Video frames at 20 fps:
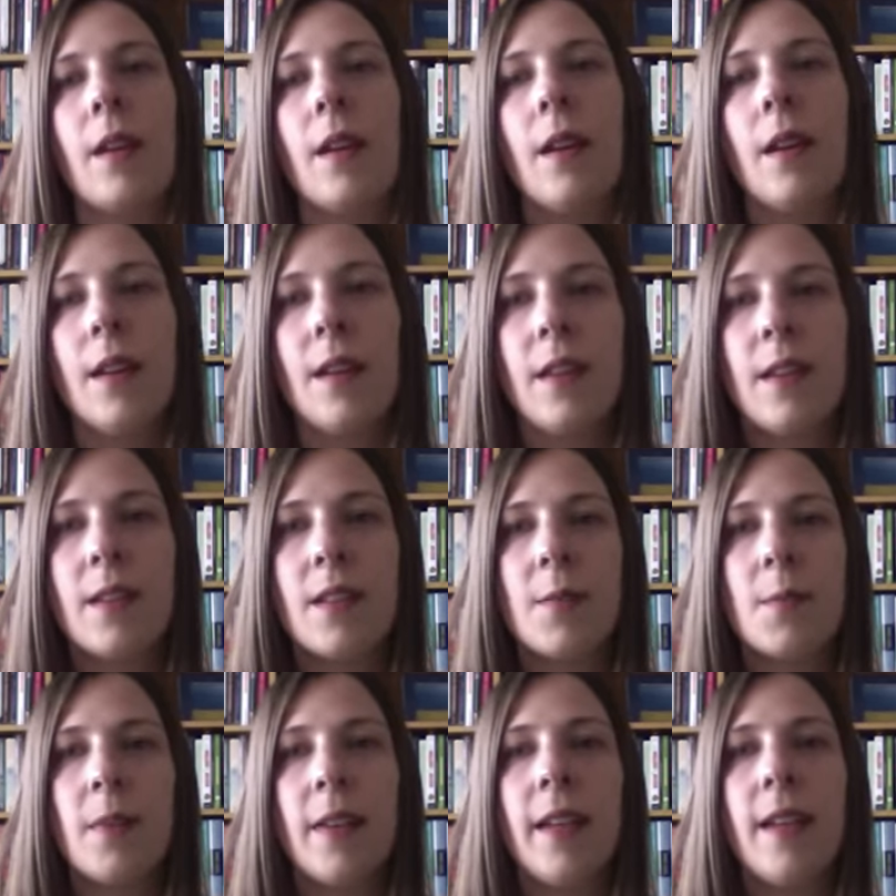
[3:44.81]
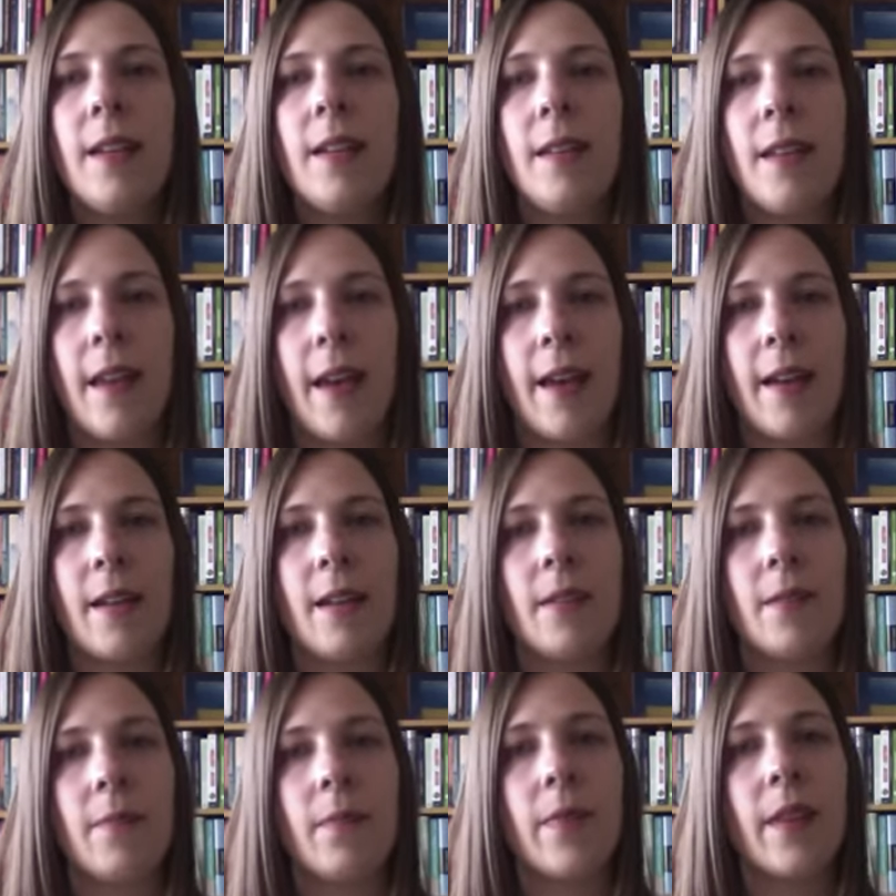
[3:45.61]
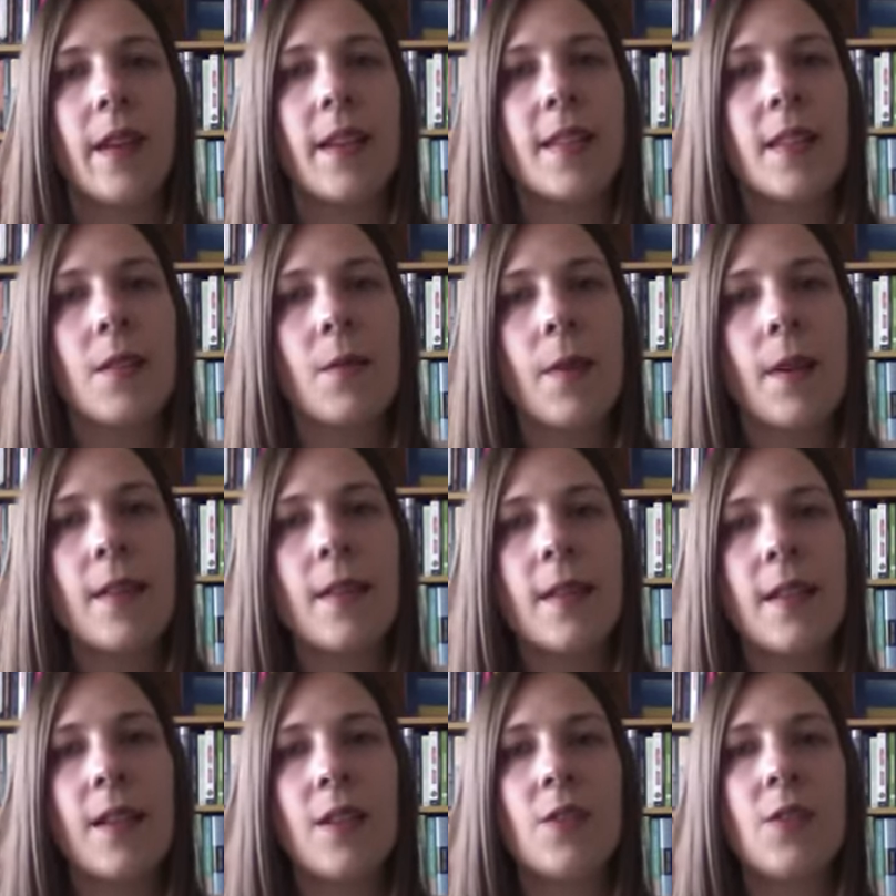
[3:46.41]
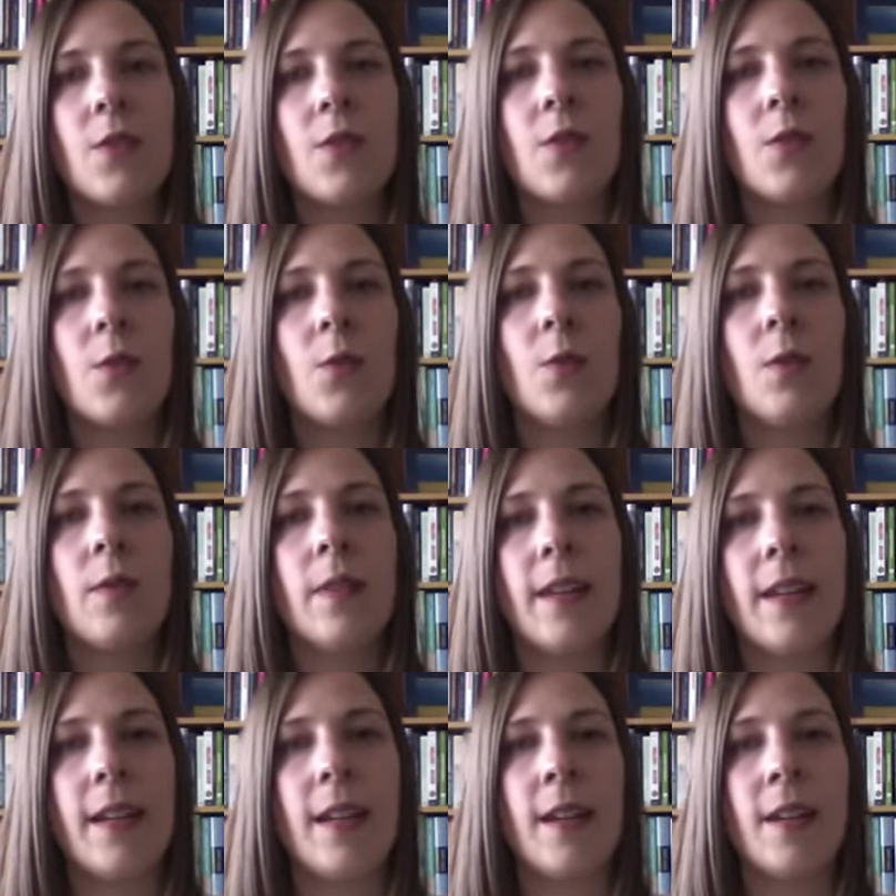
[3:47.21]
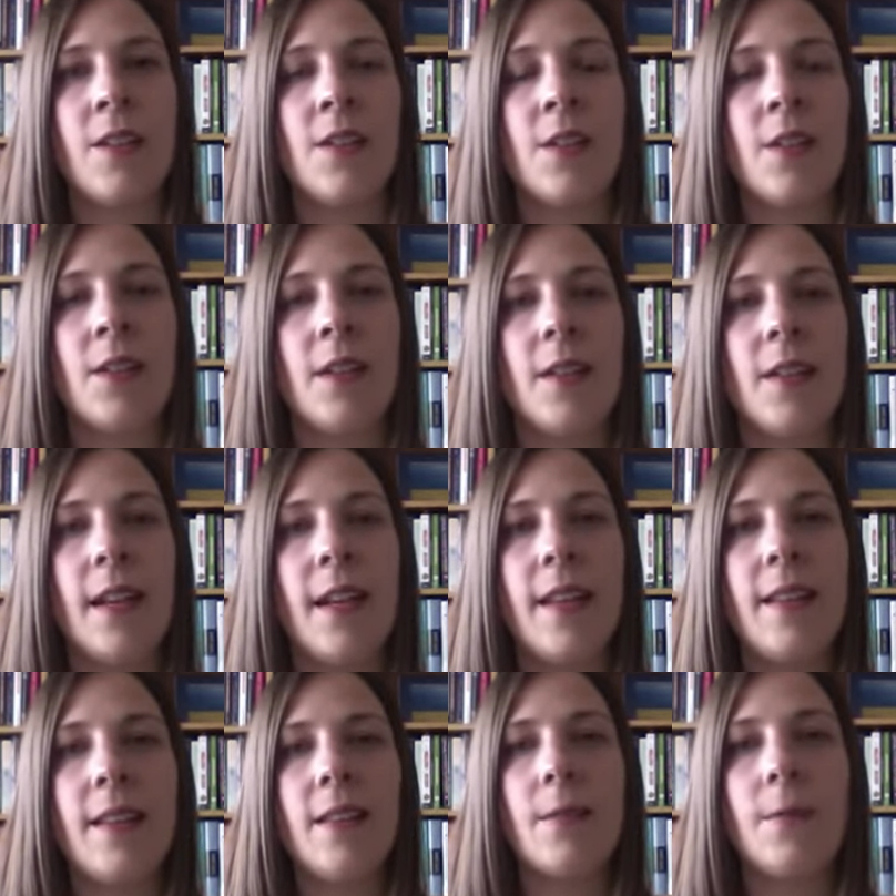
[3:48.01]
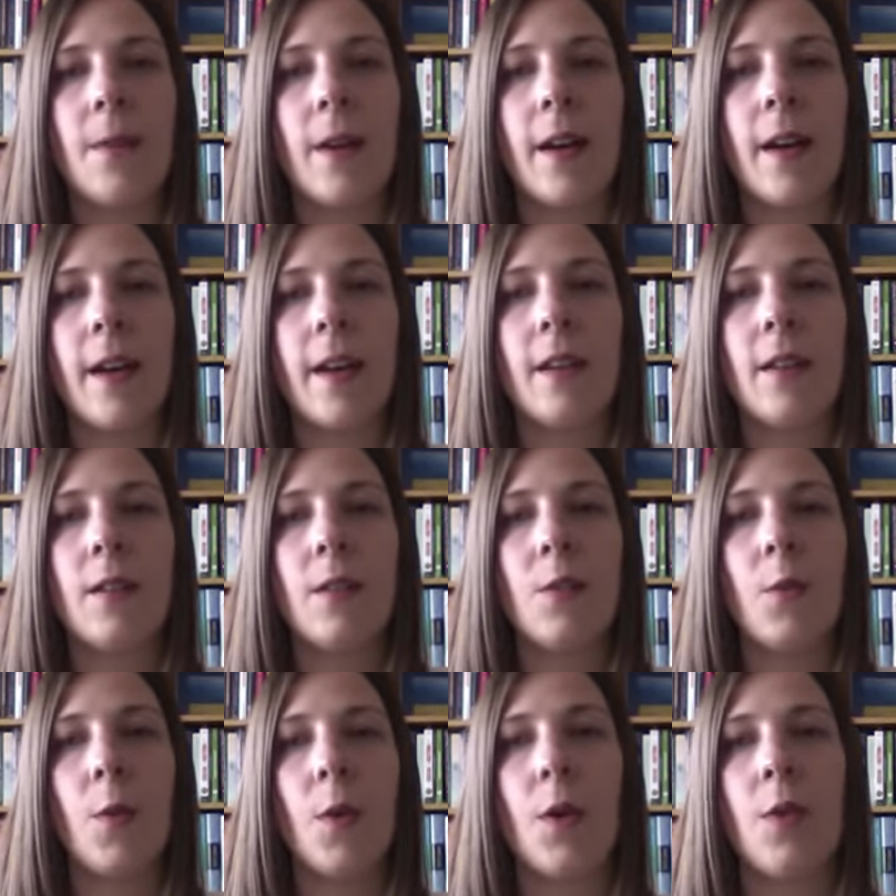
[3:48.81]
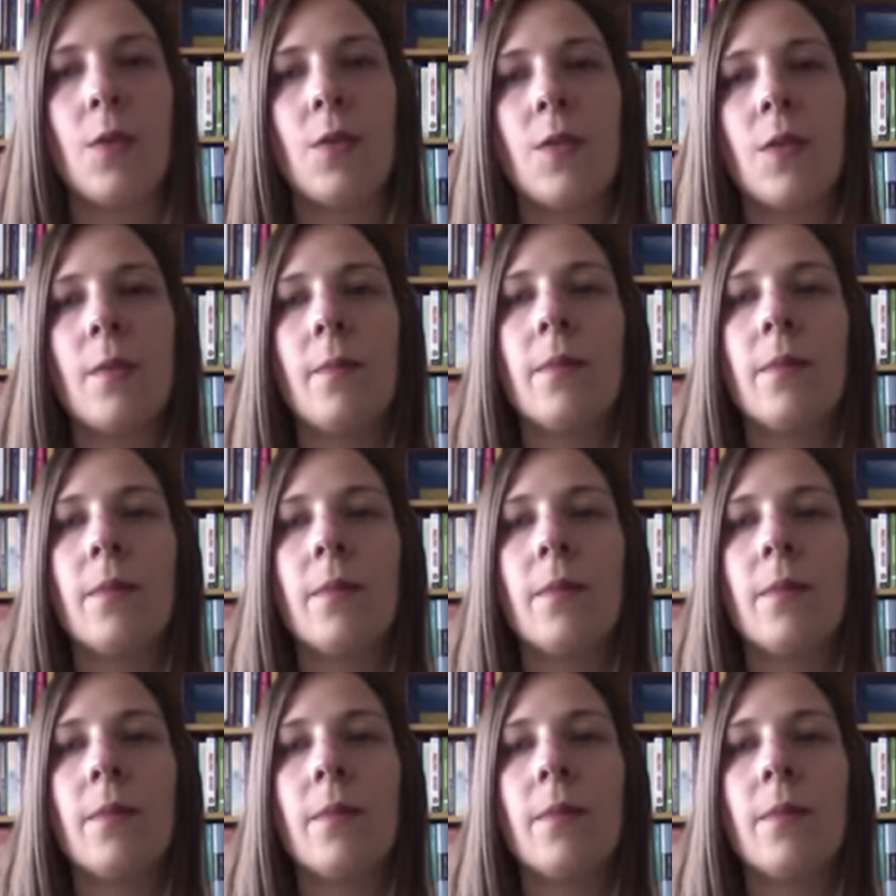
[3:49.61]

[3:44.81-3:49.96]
He explained that, as the residential school litigation intensified, quote,